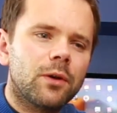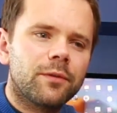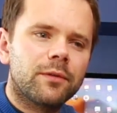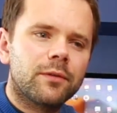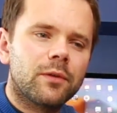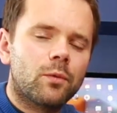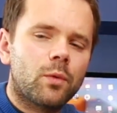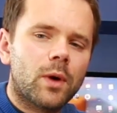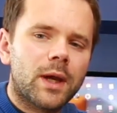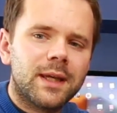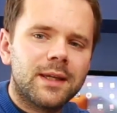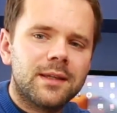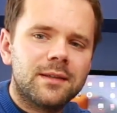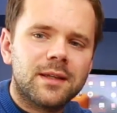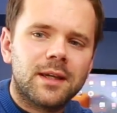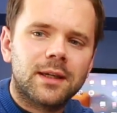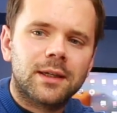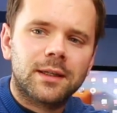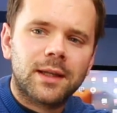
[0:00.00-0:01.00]
gone through the
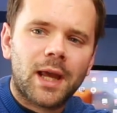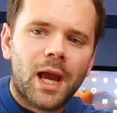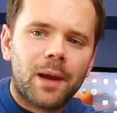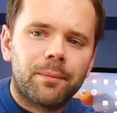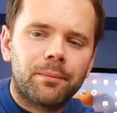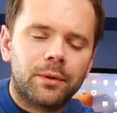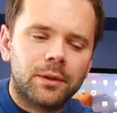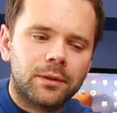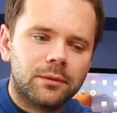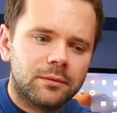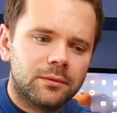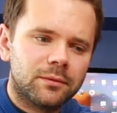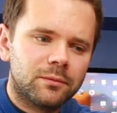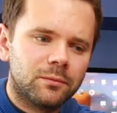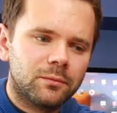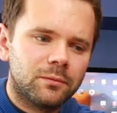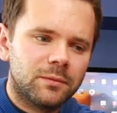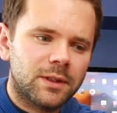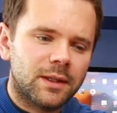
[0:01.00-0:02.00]
ways it can happen,
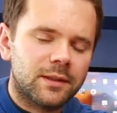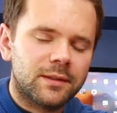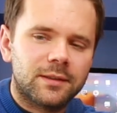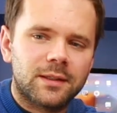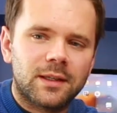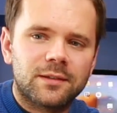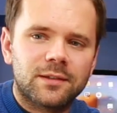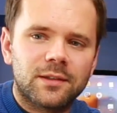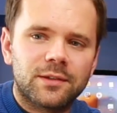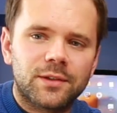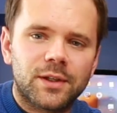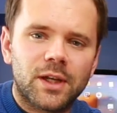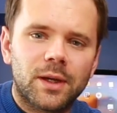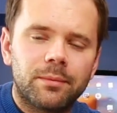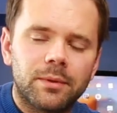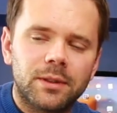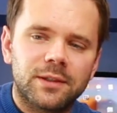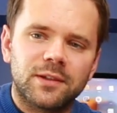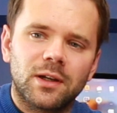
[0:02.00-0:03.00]
and there's just a
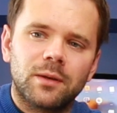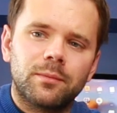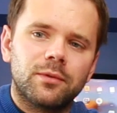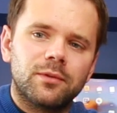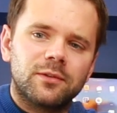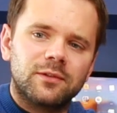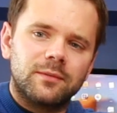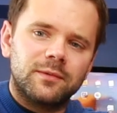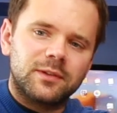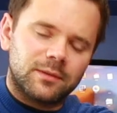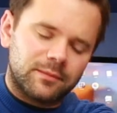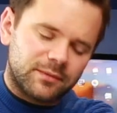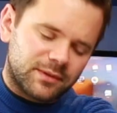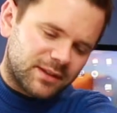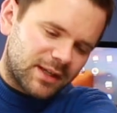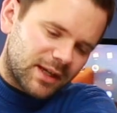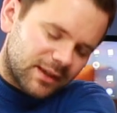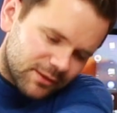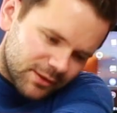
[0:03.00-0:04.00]
couple examples from some
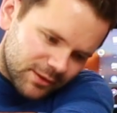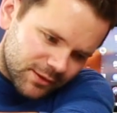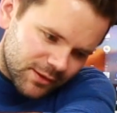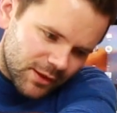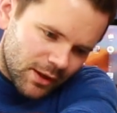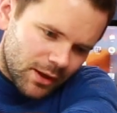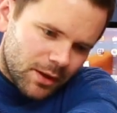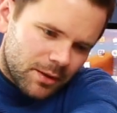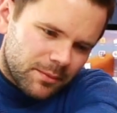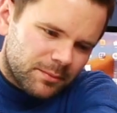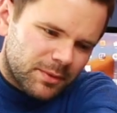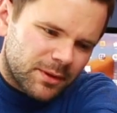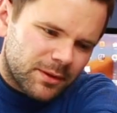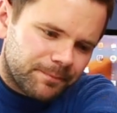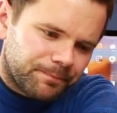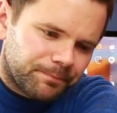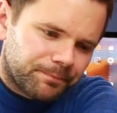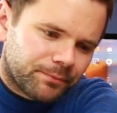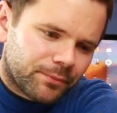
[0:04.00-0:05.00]
standards.
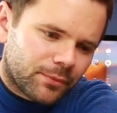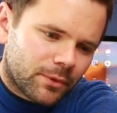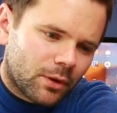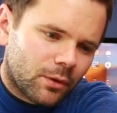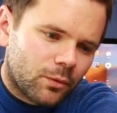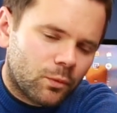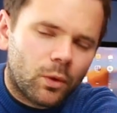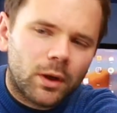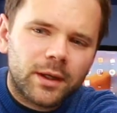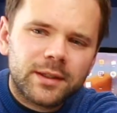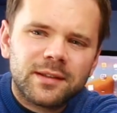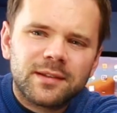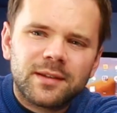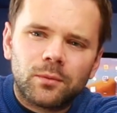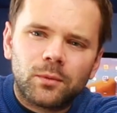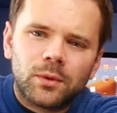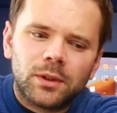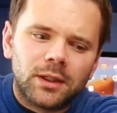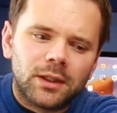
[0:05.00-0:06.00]
But why does
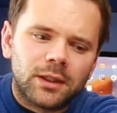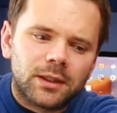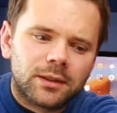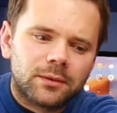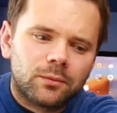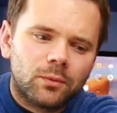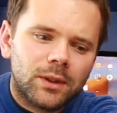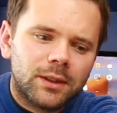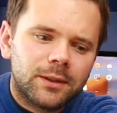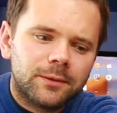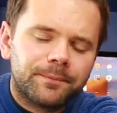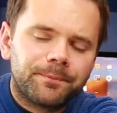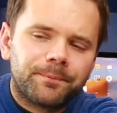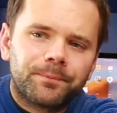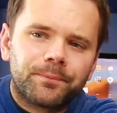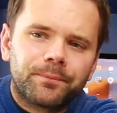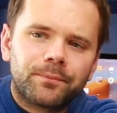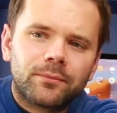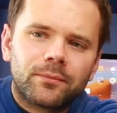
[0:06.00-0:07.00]
it work? Well,
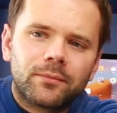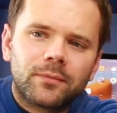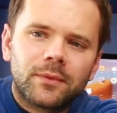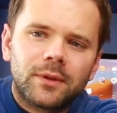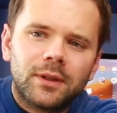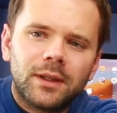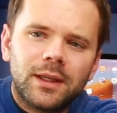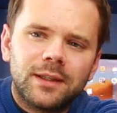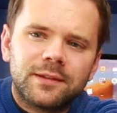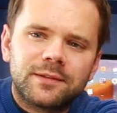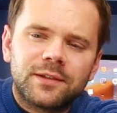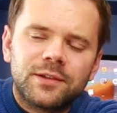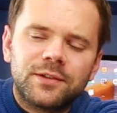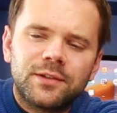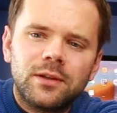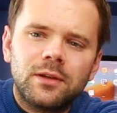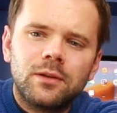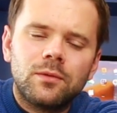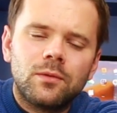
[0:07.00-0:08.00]
it's to
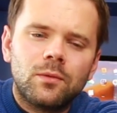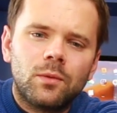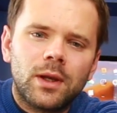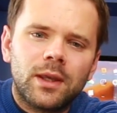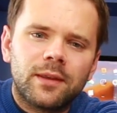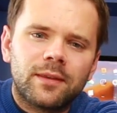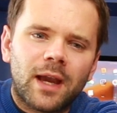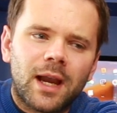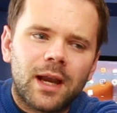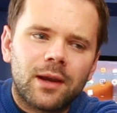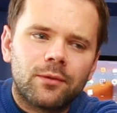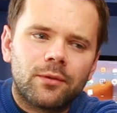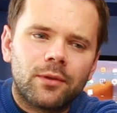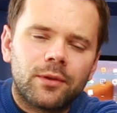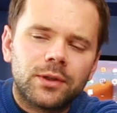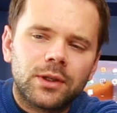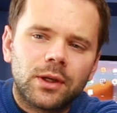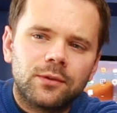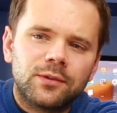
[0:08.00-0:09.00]
do with how
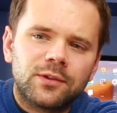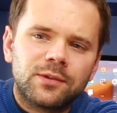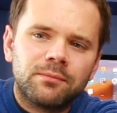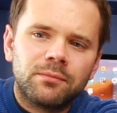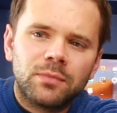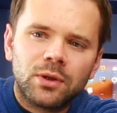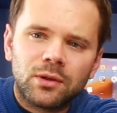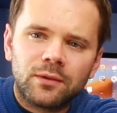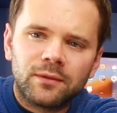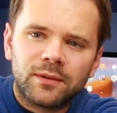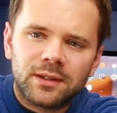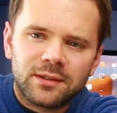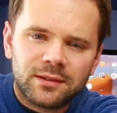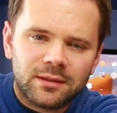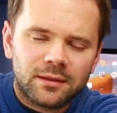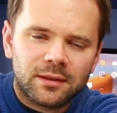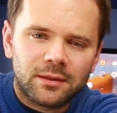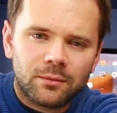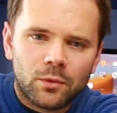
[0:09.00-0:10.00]
the notes move
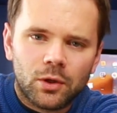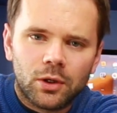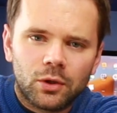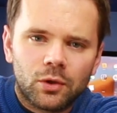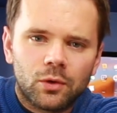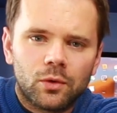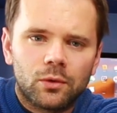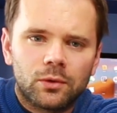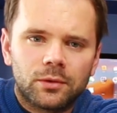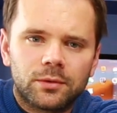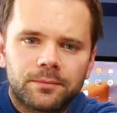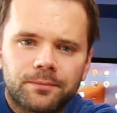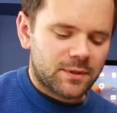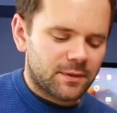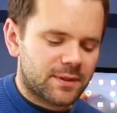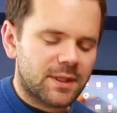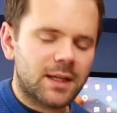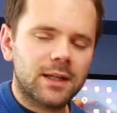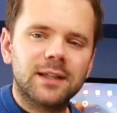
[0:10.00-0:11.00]
into the one chord.
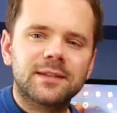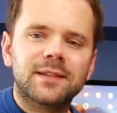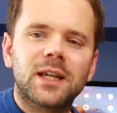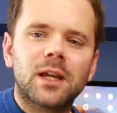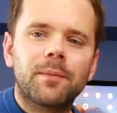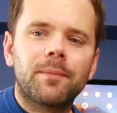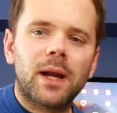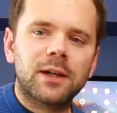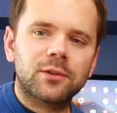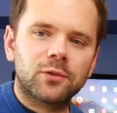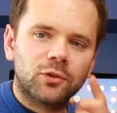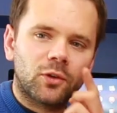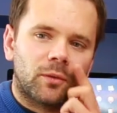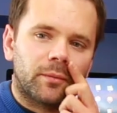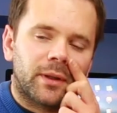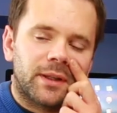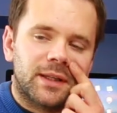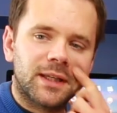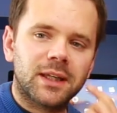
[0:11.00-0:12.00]
So let's take, let's take a backdoor
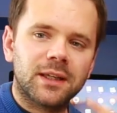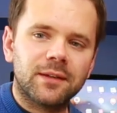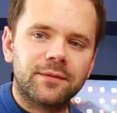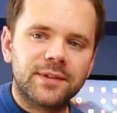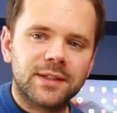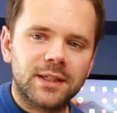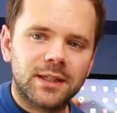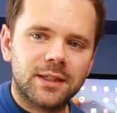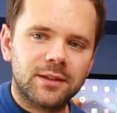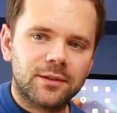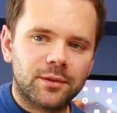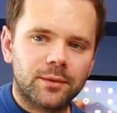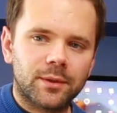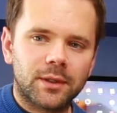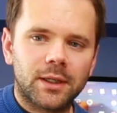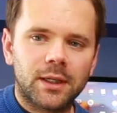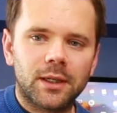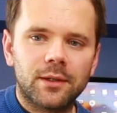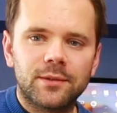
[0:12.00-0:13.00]
dominant in the key of C. So we're
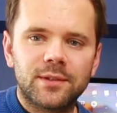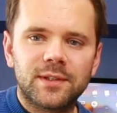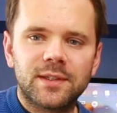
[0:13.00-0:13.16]
going to go